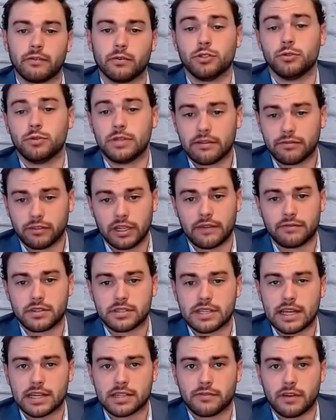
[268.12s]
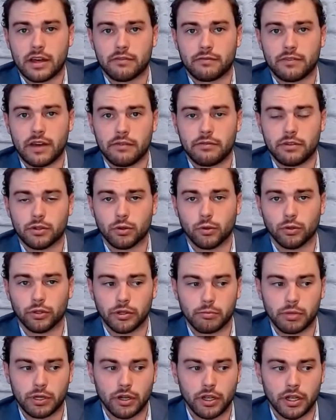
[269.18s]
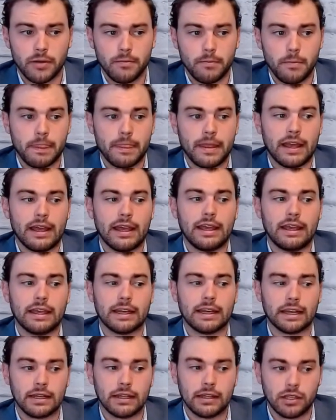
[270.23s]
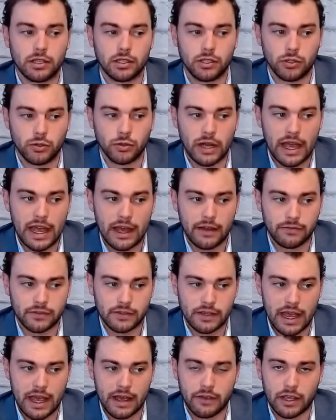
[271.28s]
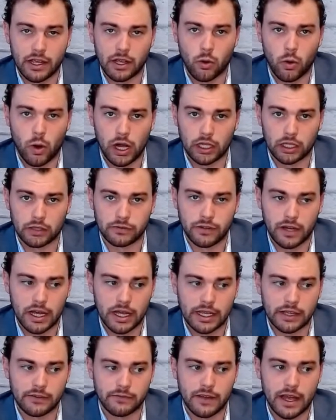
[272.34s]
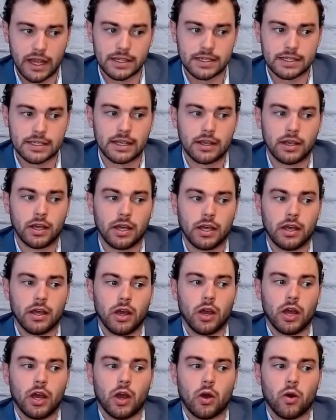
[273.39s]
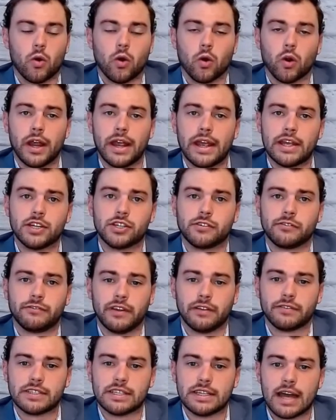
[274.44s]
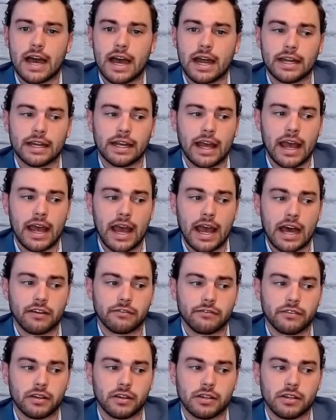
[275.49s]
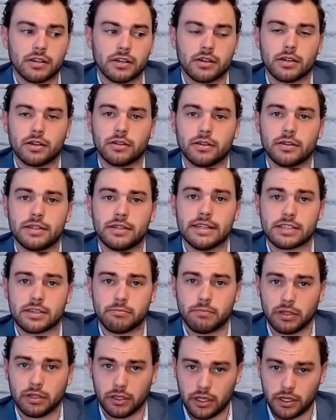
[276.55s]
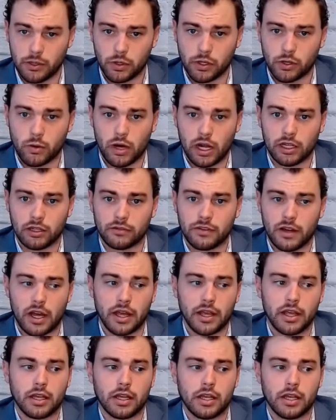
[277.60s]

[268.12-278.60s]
definitely have to satisfy the 5-year holding period, and you have to have a qualifying event or age 59 and a half. Disability would qualify.